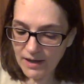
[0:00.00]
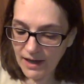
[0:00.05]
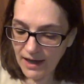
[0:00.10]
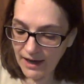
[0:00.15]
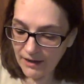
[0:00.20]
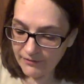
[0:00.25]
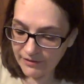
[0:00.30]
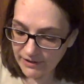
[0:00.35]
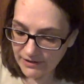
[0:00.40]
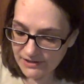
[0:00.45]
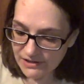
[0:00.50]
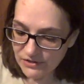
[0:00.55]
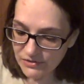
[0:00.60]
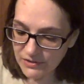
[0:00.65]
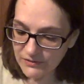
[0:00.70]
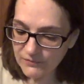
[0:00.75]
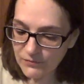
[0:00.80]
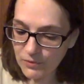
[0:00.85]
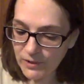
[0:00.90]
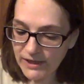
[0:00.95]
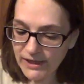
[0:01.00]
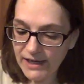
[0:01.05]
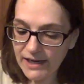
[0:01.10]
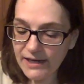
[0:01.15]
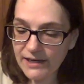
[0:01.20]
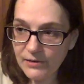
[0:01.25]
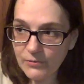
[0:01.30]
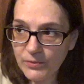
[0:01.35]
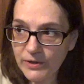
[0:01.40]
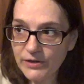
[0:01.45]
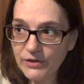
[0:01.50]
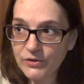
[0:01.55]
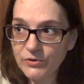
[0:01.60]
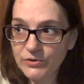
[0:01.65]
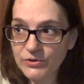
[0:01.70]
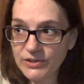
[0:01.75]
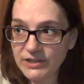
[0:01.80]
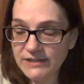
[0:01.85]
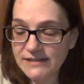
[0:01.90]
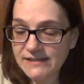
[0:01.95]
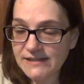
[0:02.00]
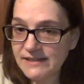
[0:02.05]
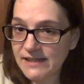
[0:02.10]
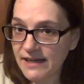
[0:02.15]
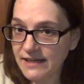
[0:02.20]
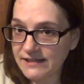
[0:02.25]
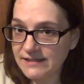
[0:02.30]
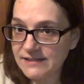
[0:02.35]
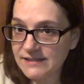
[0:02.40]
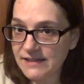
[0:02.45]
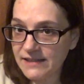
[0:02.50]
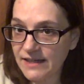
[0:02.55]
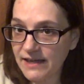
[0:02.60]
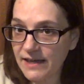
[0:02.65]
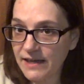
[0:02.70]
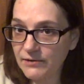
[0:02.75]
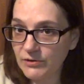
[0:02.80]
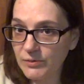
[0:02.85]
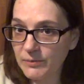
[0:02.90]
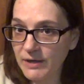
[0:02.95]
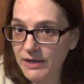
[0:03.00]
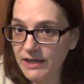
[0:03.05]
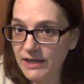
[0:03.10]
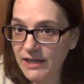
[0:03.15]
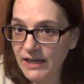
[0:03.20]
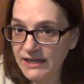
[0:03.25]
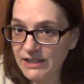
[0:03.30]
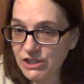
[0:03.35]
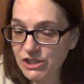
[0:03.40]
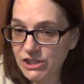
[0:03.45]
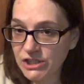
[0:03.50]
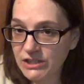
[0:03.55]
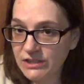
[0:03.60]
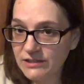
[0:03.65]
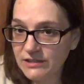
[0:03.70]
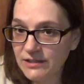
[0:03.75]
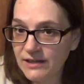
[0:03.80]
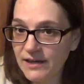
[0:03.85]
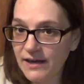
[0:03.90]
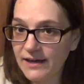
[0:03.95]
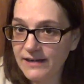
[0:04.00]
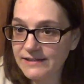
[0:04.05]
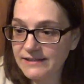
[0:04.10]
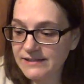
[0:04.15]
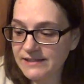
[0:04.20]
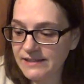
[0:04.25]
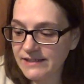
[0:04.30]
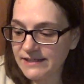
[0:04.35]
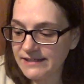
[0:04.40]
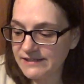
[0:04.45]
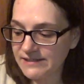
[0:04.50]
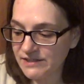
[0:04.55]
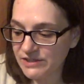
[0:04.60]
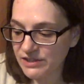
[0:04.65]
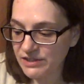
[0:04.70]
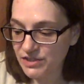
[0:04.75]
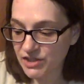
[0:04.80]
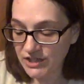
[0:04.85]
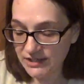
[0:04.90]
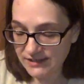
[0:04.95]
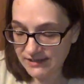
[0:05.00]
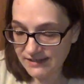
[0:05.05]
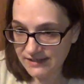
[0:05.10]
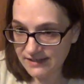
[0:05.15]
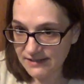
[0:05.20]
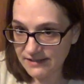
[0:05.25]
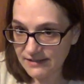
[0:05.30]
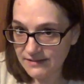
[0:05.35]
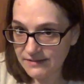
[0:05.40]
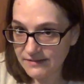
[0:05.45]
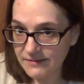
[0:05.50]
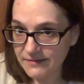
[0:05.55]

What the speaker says: I would also avoid anyone who does testing and remediation, as he suggested.